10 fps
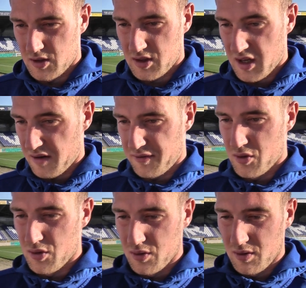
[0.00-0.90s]
Just getting a
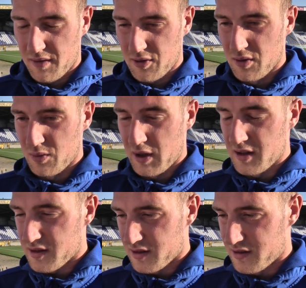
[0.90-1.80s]
few
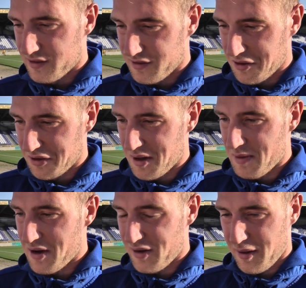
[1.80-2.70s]
wins under the belt.